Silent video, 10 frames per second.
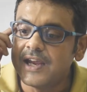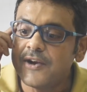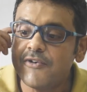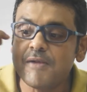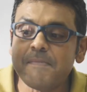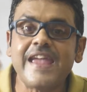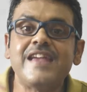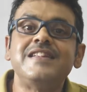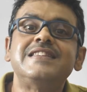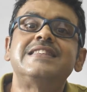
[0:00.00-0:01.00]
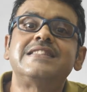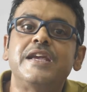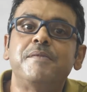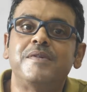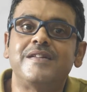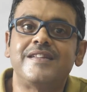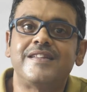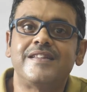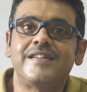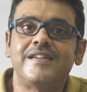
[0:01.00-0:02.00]
Remain stable.
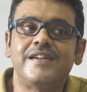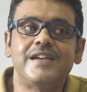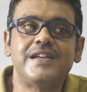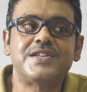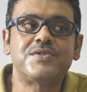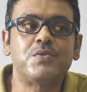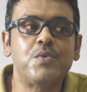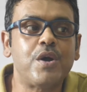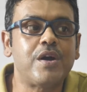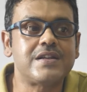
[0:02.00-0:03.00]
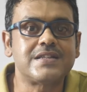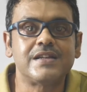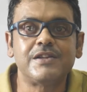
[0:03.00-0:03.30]
So the words,